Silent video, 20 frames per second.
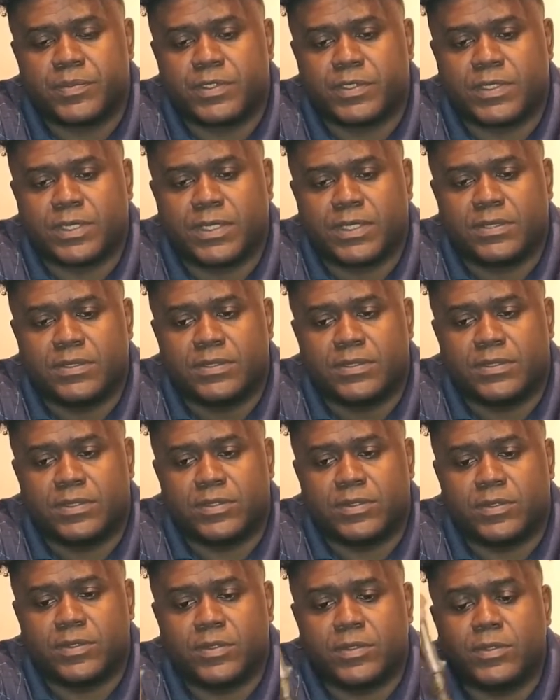Okay,
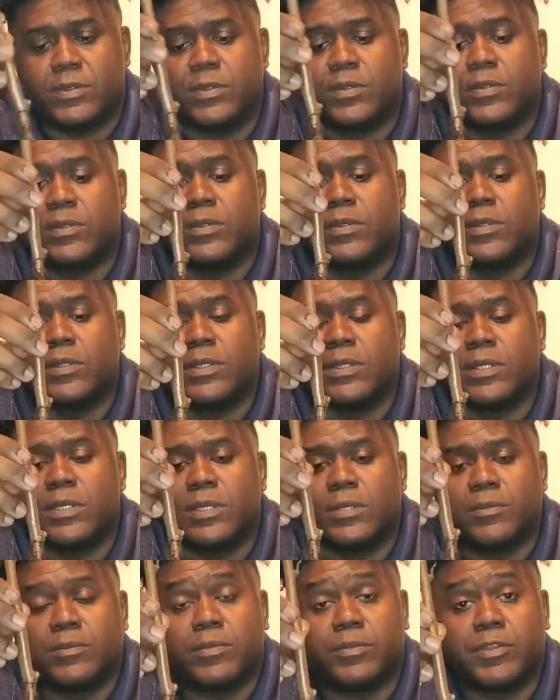so
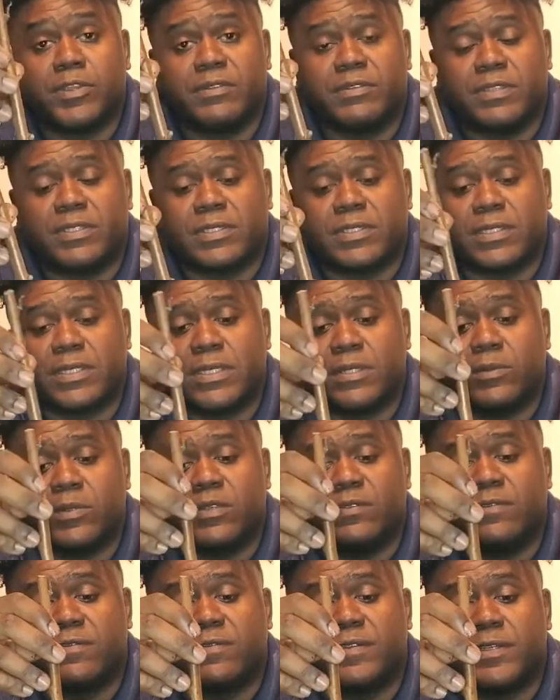previously
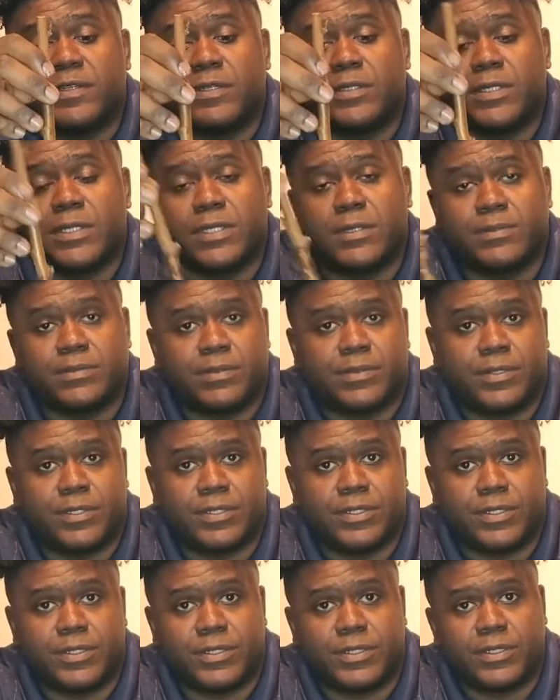we filled up
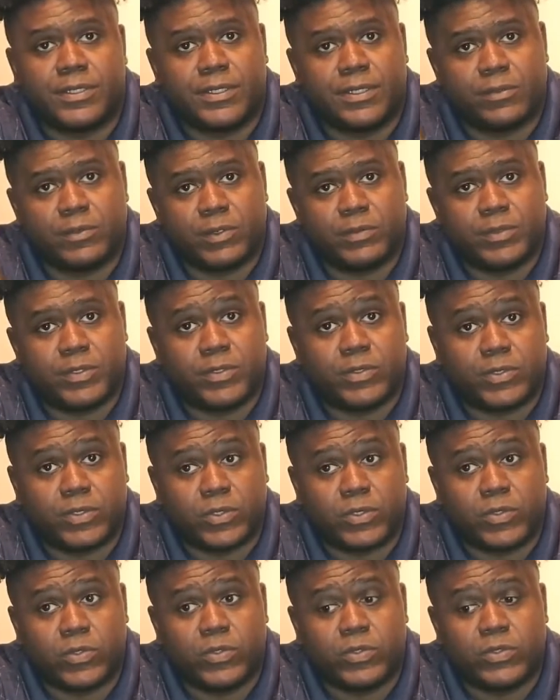the dirt and then we poked
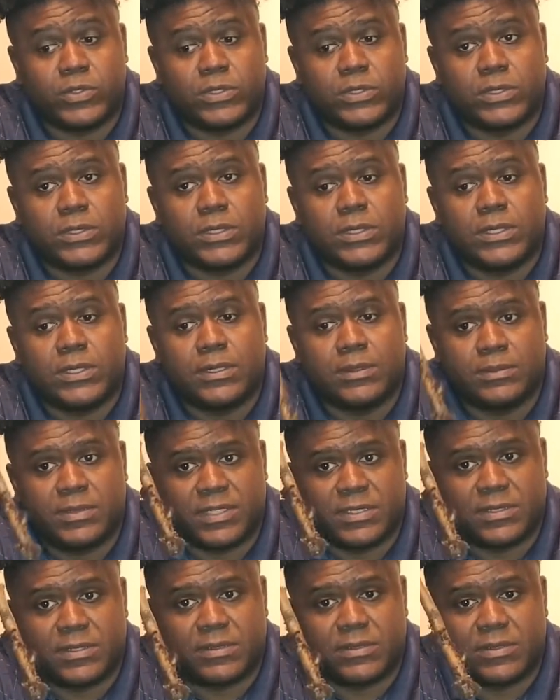holes.
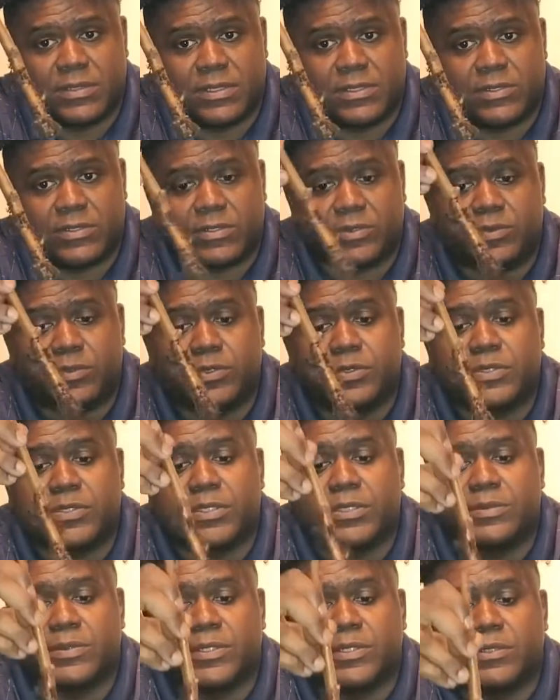But since there are roots
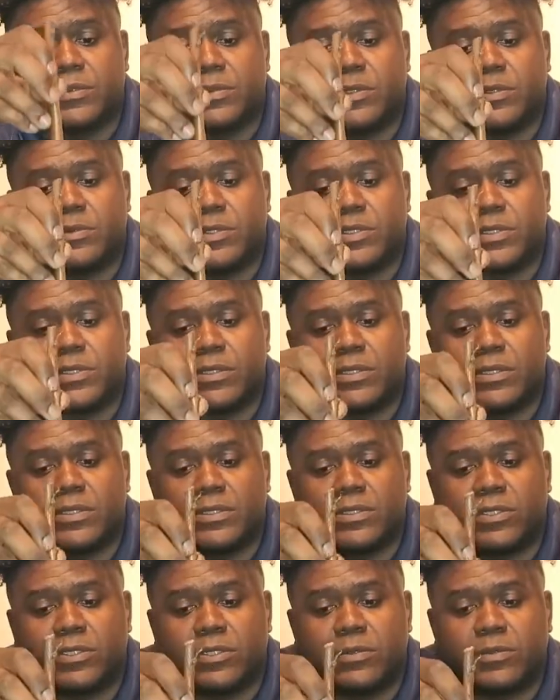there, we don't want to
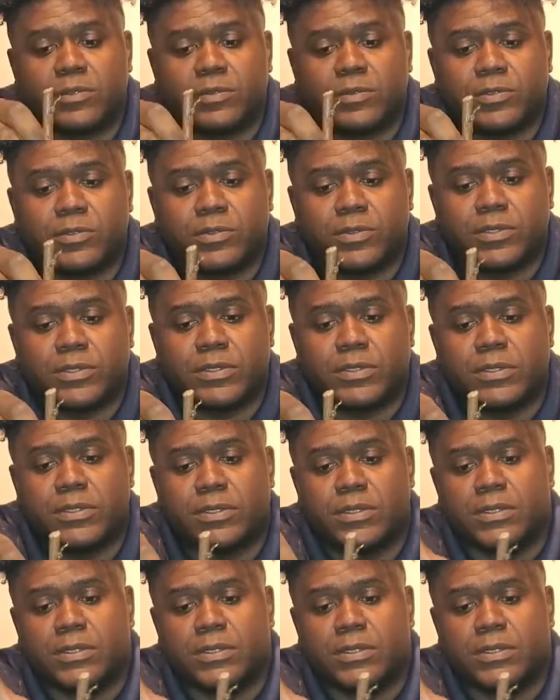disturb the roots.